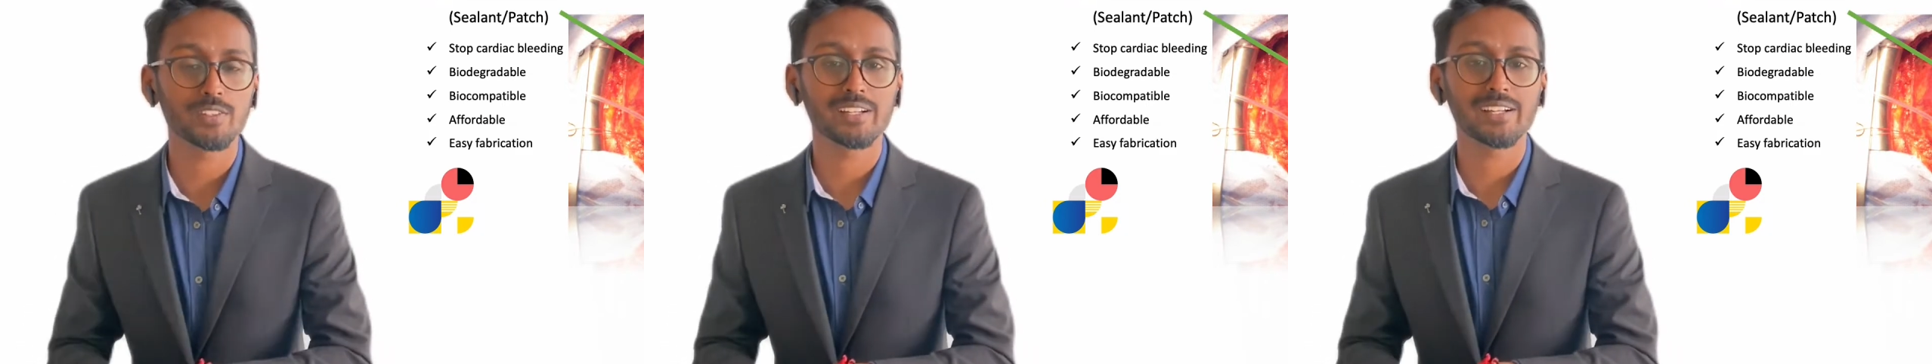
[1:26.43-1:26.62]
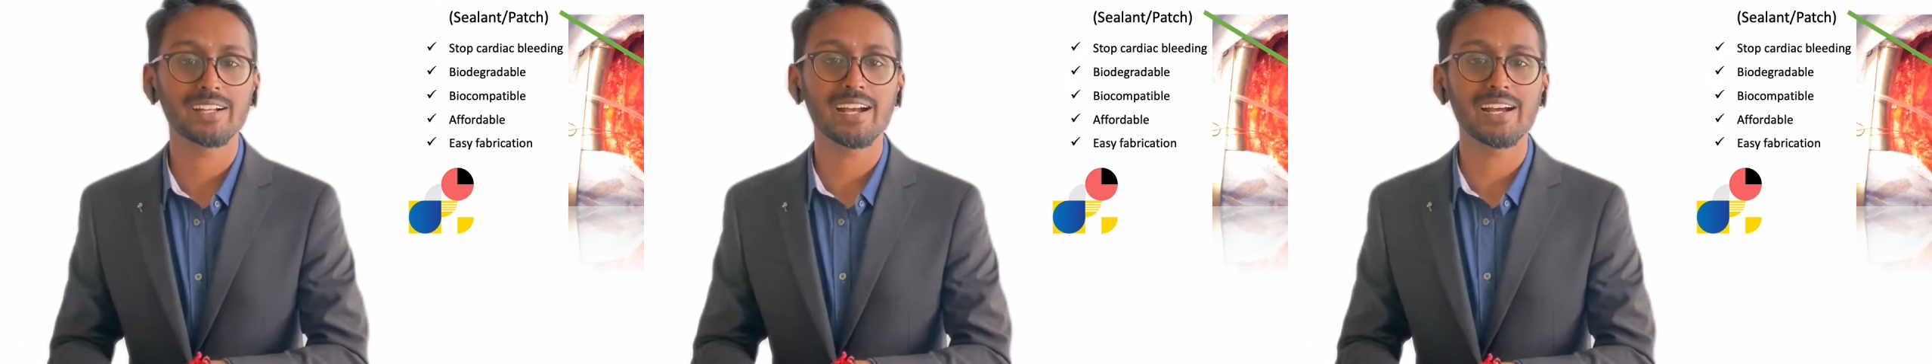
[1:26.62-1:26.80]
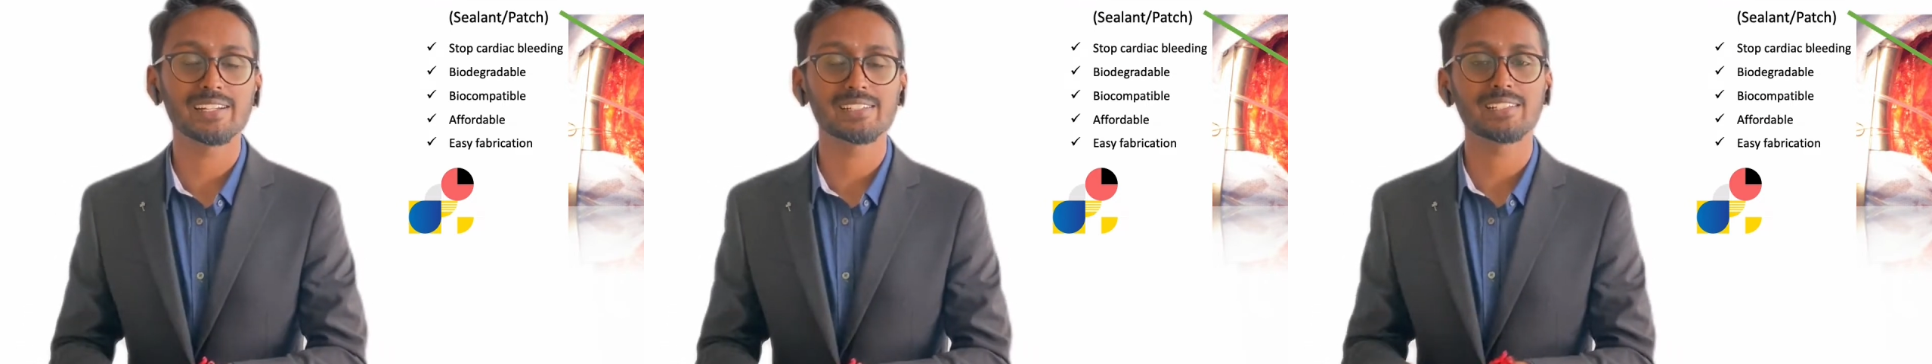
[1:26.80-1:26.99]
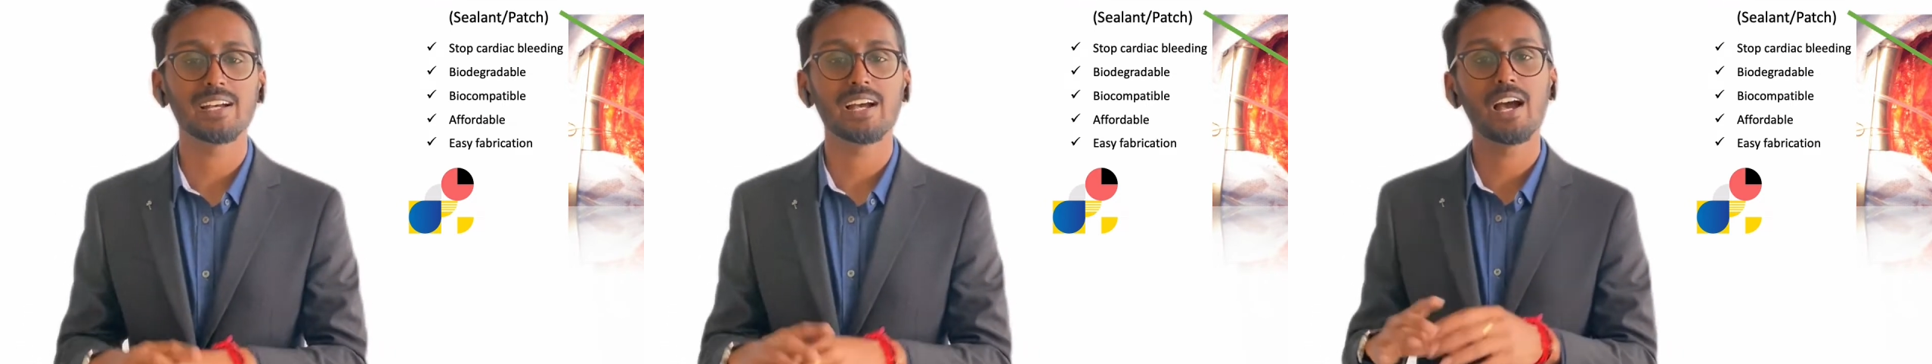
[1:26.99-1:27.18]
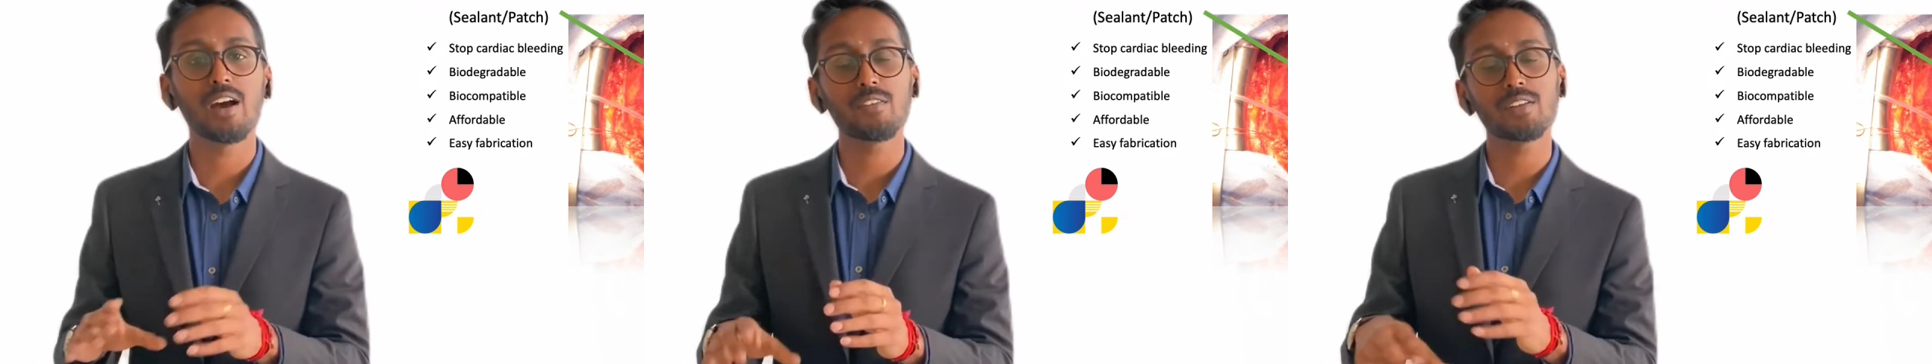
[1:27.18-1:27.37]
cut
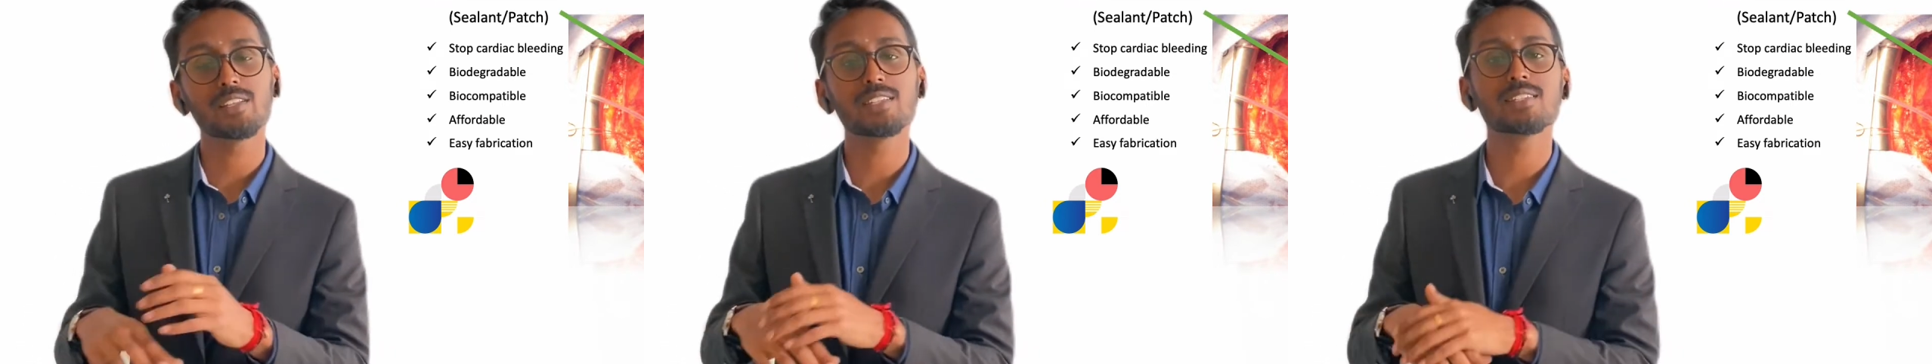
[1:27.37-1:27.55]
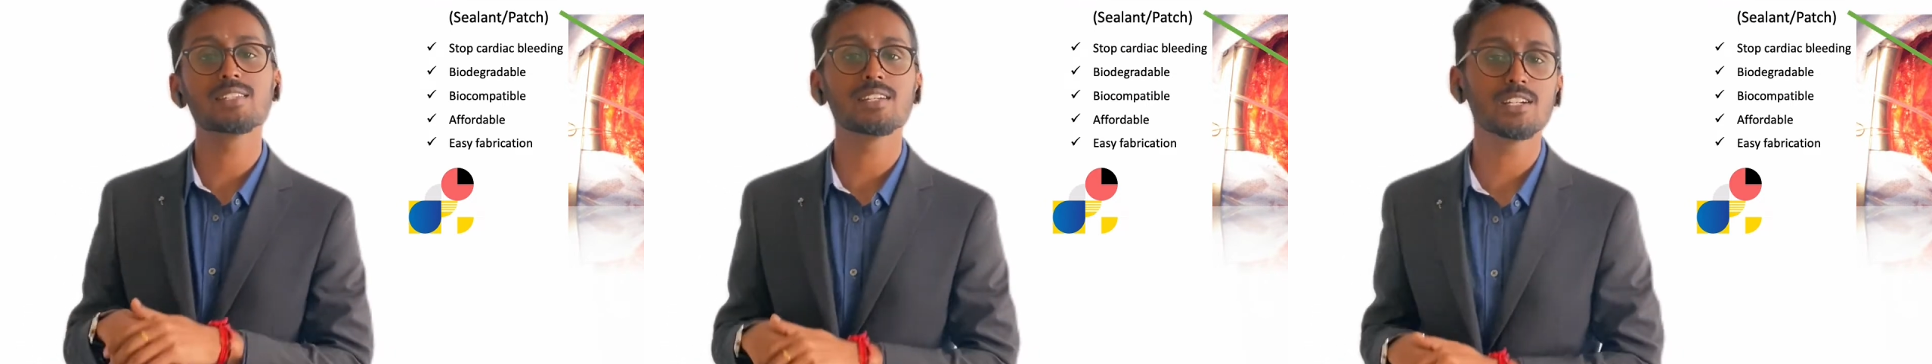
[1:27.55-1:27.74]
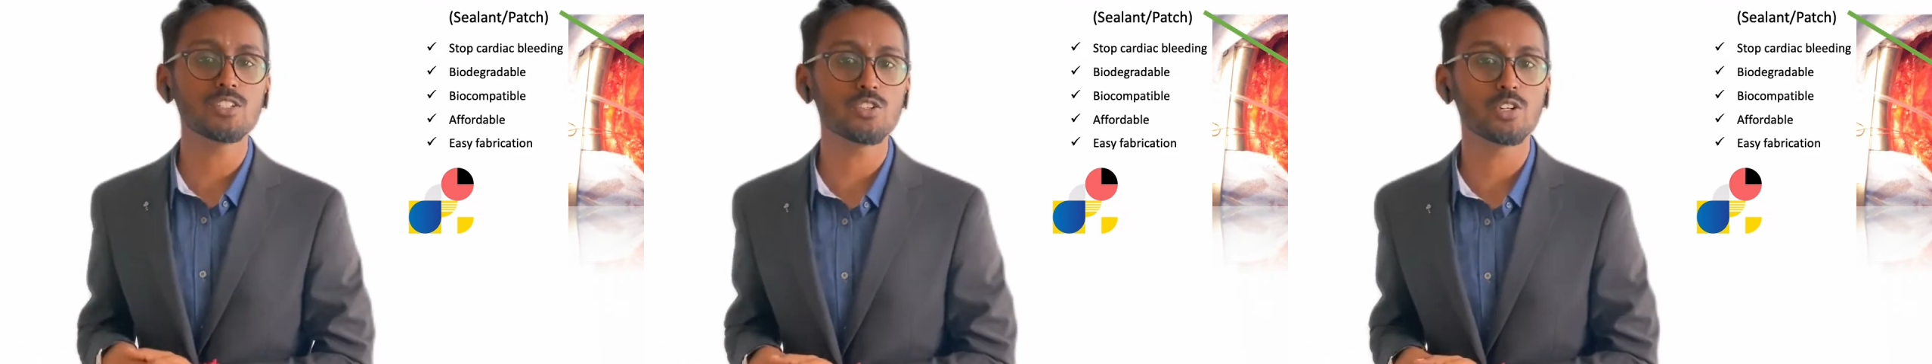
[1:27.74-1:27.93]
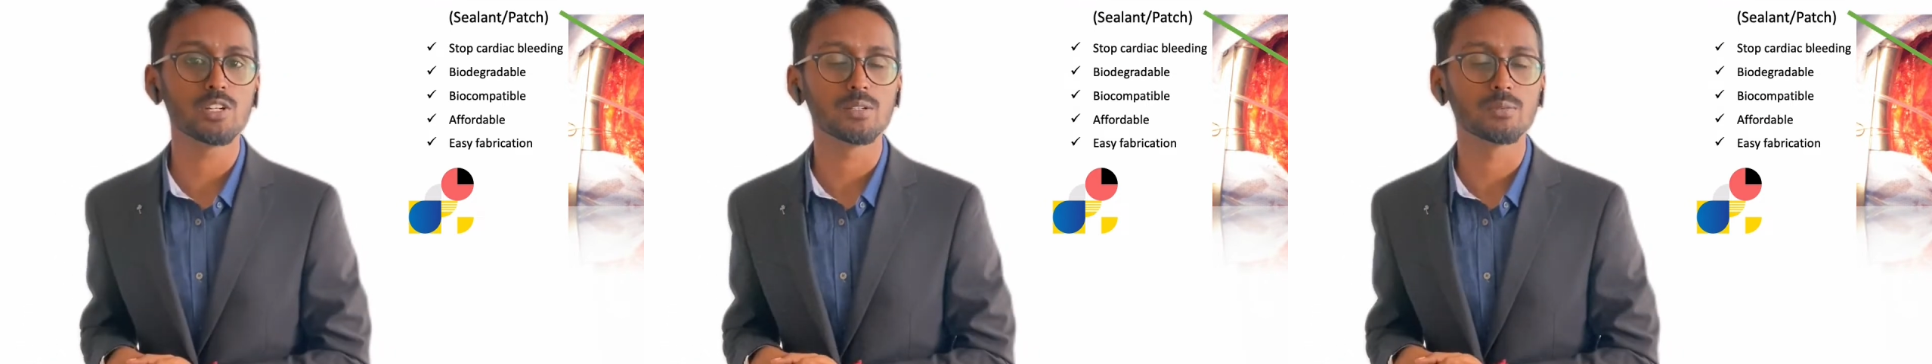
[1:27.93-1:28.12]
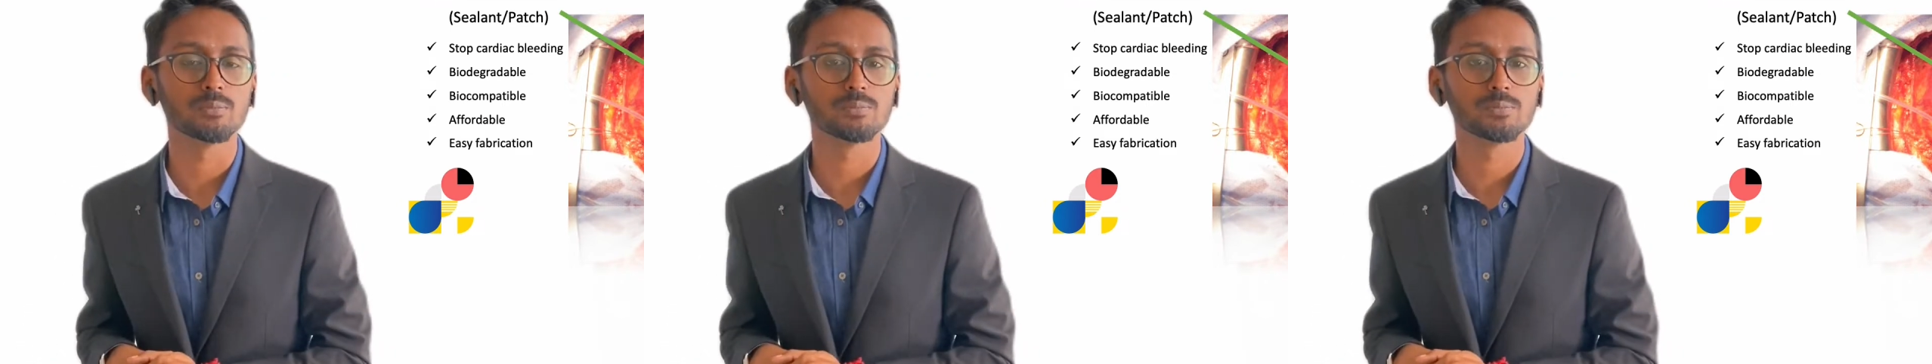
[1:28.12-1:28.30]
after the surgery.